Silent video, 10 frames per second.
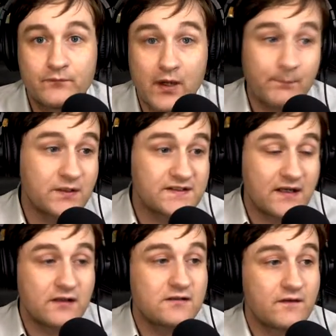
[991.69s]
A
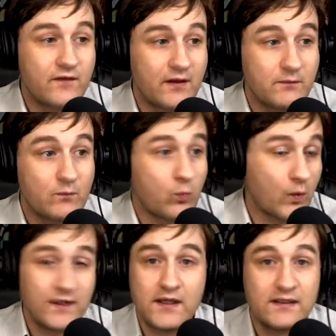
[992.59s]
percentage of them
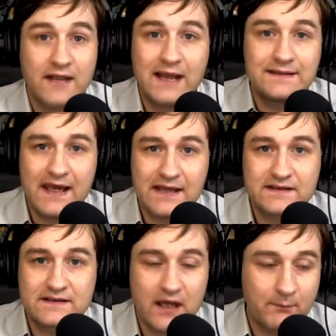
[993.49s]
went and got
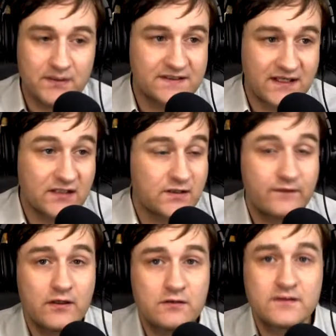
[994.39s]
tests. A percentage of
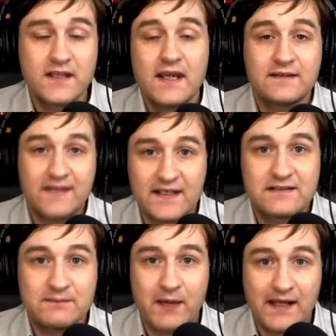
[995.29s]
those
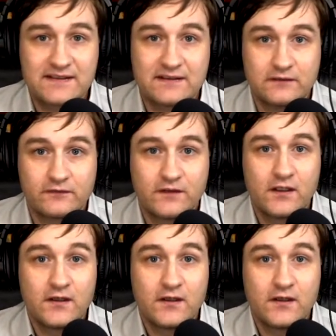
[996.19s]
tested positive.